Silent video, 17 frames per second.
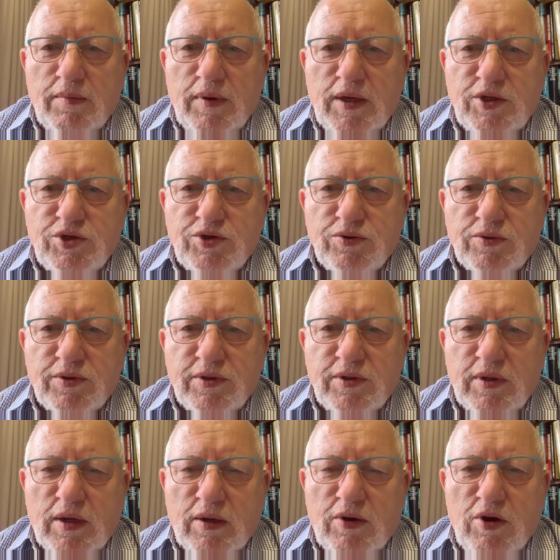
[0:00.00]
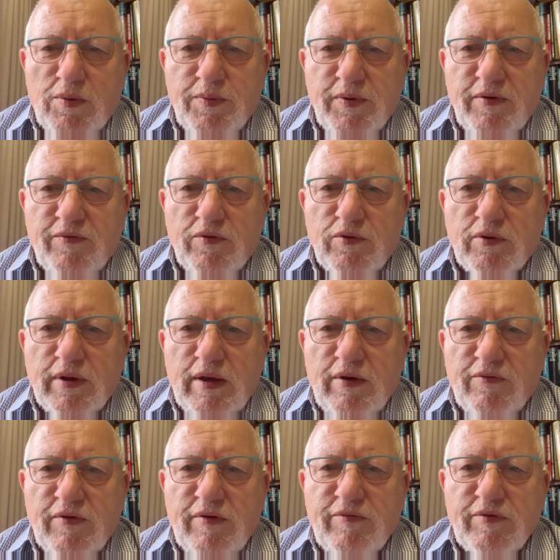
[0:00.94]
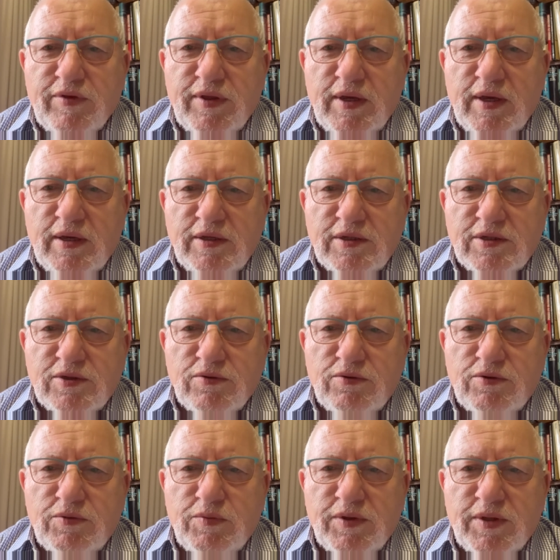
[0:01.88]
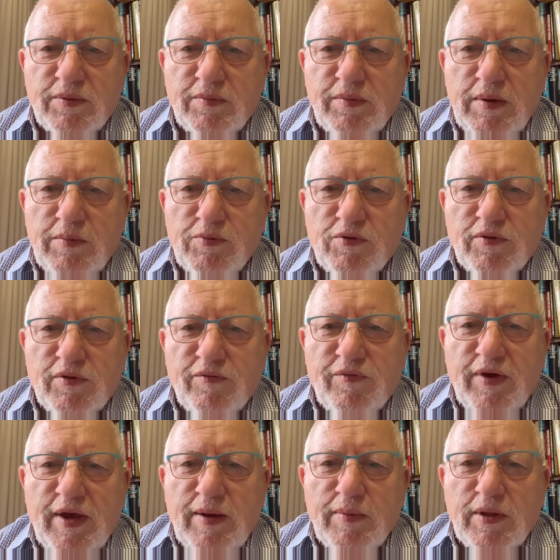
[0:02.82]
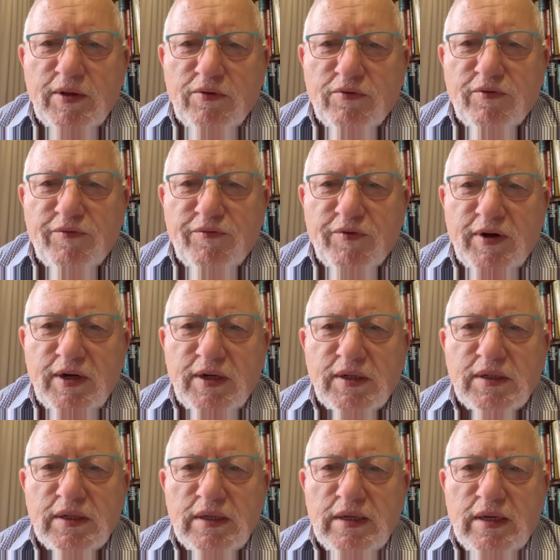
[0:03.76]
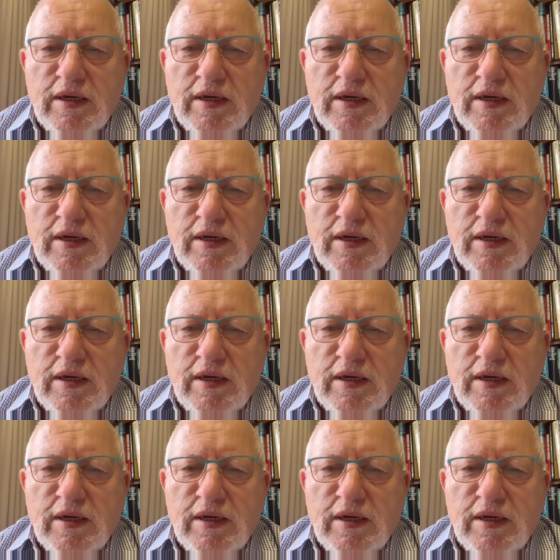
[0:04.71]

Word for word: make sure that a copy of all of everything is stored with a member of the family or a friend.